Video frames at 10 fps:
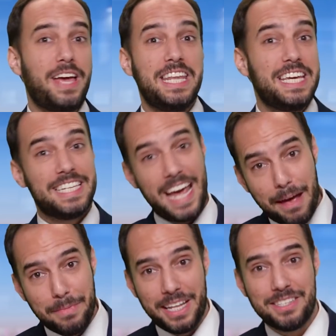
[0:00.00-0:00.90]
of any
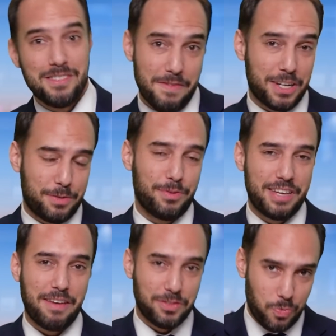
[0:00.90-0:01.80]
contaminants the vegetables
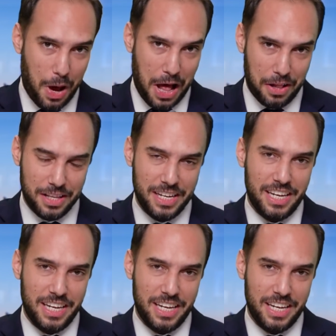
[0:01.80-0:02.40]
have as well.